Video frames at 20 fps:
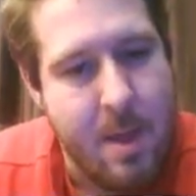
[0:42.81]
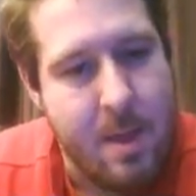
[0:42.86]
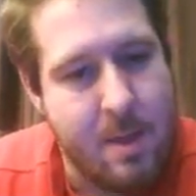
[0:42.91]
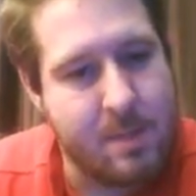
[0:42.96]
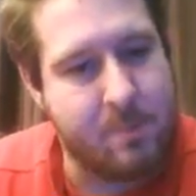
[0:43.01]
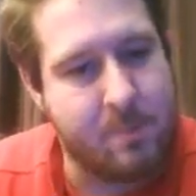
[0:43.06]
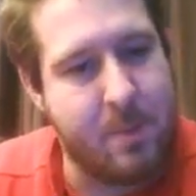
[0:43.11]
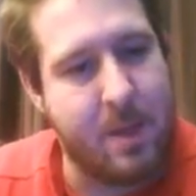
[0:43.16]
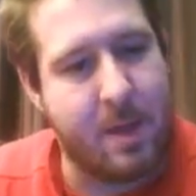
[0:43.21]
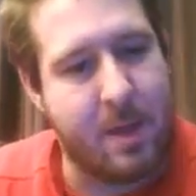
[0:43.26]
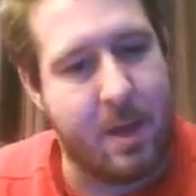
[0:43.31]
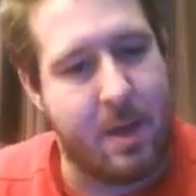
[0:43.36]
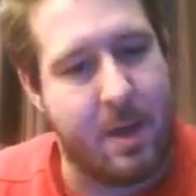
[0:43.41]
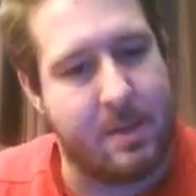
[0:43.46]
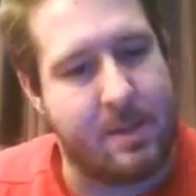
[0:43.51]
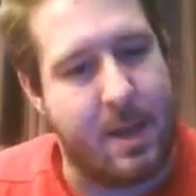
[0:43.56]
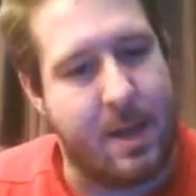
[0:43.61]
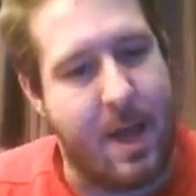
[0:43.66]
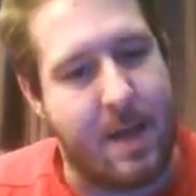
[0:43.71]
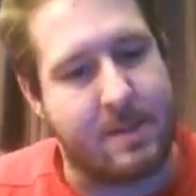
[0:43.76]
is
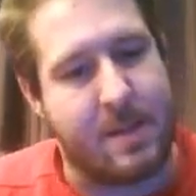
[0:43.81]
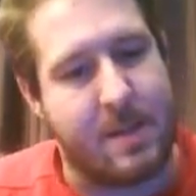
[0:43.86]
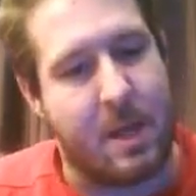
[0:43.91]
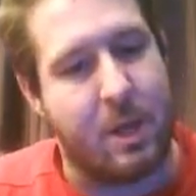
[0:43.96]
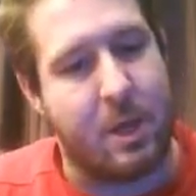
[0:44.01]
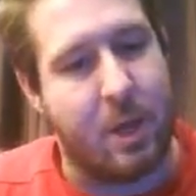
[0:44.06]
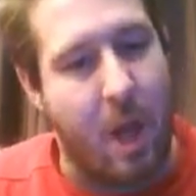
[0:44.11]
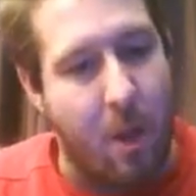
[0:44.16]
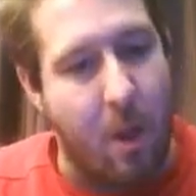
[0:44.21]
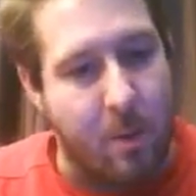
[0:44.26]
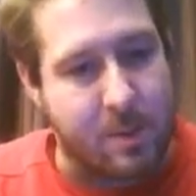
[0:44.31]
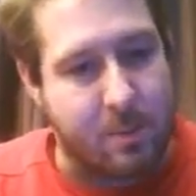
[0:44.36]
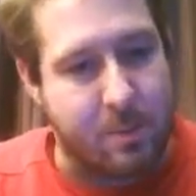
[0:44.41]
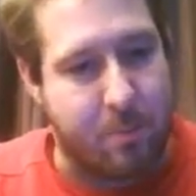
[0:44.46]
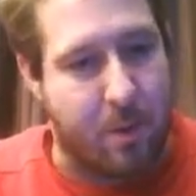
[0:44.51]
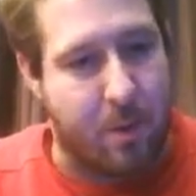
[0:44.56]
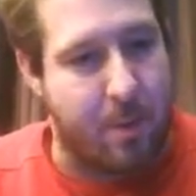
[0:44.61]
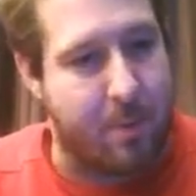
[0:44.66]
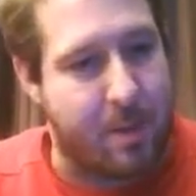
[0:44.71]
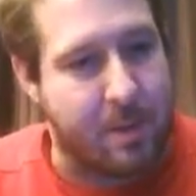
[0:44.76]
because it has a
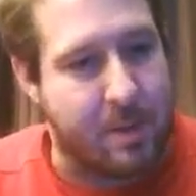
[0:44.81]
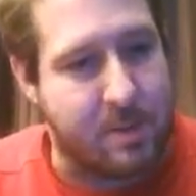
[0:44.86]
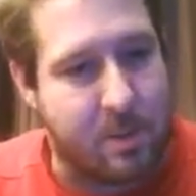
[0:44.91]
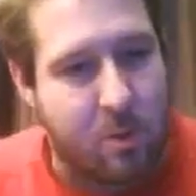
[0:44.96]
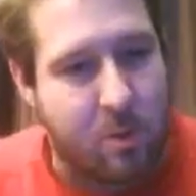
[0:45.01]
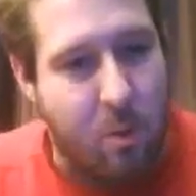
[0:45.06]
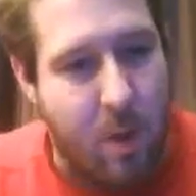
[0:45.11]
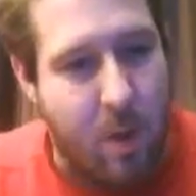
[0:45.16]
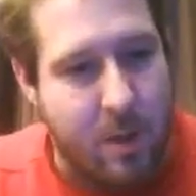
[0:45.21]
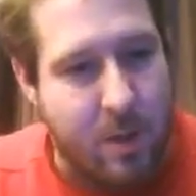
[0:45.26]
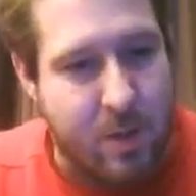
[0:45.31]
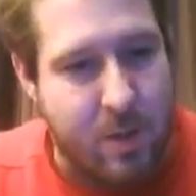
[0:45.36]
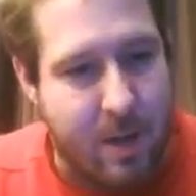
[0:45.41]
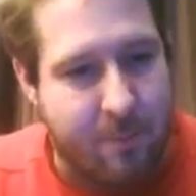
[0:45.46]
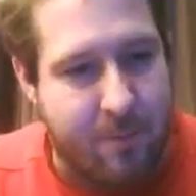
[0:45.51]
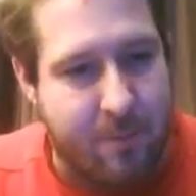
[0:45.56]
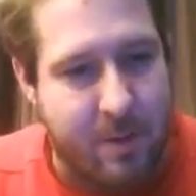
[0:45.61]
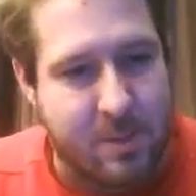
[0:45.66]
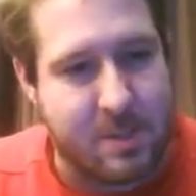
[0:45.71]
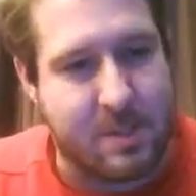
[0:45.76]
lowest point, because
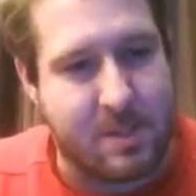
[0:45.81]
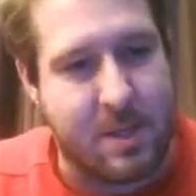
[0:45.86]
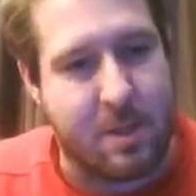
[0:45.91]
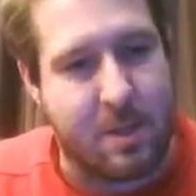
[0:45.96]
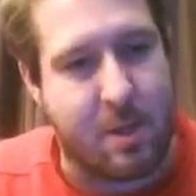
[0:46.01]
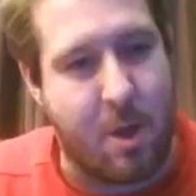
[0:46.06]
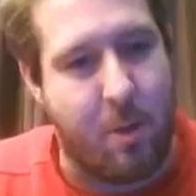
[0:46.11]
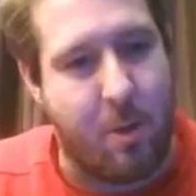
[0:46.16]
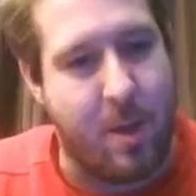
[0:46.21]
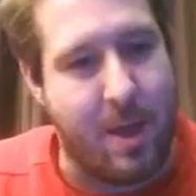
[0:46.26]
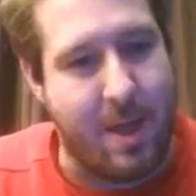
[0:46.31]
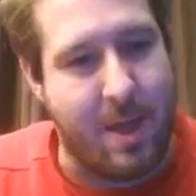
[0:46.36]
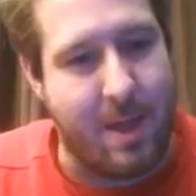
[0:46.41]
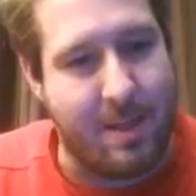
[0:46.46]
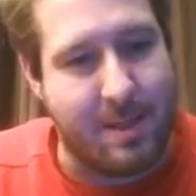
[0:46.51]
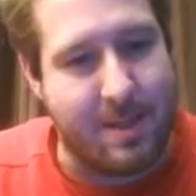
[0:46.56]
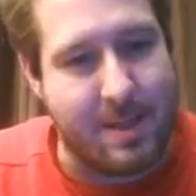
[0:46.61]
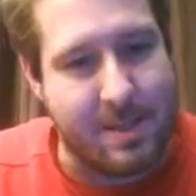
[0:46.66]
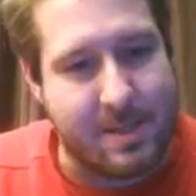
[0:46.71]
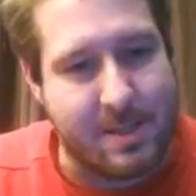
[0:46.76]
quadratic functions either go
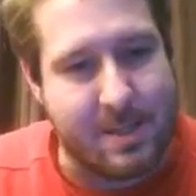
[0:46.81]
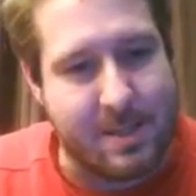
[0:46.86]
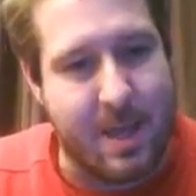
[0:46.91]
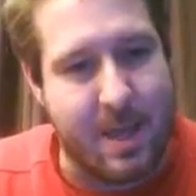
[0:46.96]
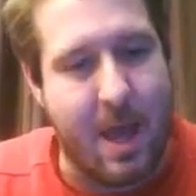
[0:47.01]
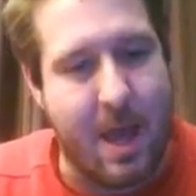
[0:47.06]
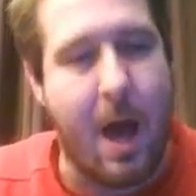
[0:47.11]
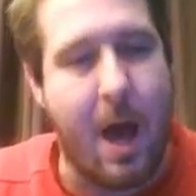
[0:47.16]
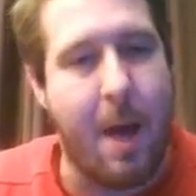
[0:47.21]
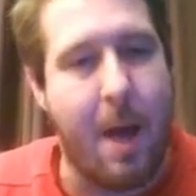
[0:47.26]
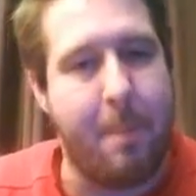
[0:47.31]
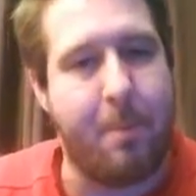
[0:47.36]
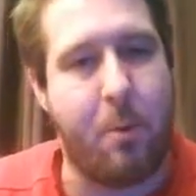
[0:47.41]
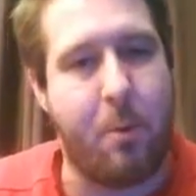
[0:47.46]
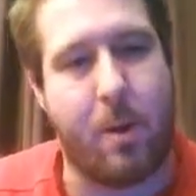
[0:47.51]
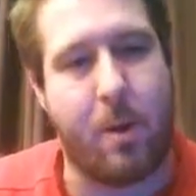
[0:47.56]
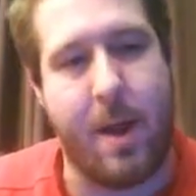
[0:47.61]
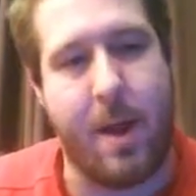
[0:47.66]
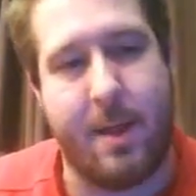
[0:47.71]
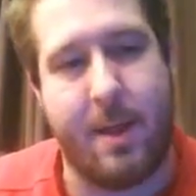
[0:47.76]
endlessly up
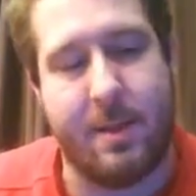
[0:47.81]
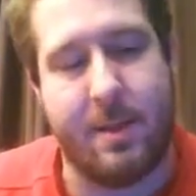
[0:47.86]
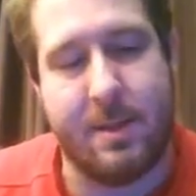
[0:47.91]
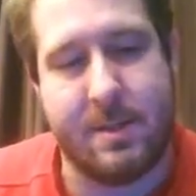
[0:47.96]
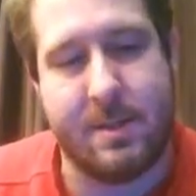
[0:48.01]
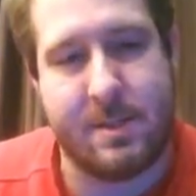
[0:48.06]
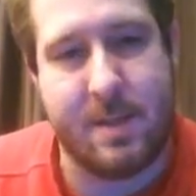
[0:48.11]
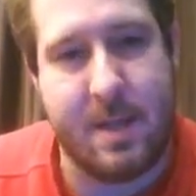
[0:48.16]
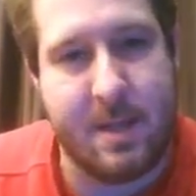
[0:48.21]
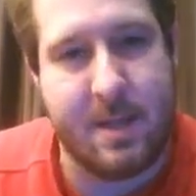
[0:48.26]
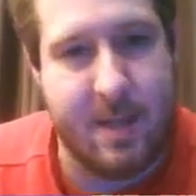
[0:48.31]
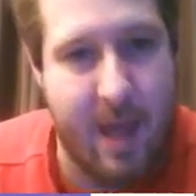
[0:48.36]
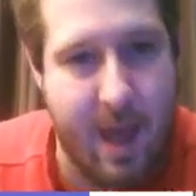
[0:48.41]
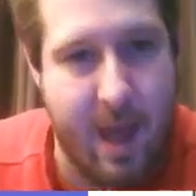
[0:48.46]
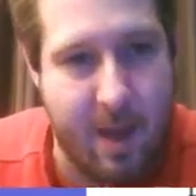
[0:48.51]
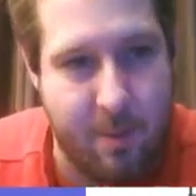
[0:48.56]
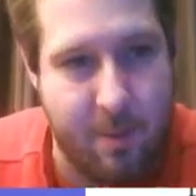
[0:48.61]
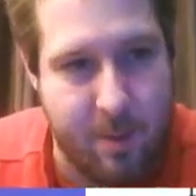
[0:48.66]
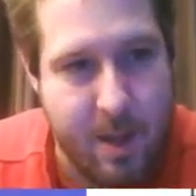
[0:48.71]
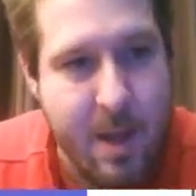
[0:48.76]
or endlessly
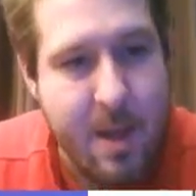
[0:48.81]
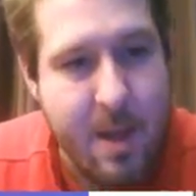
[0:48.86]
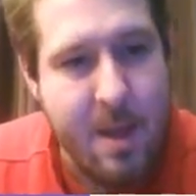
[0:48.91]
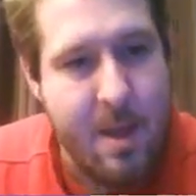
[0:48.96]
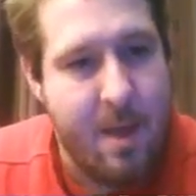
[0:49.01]
down.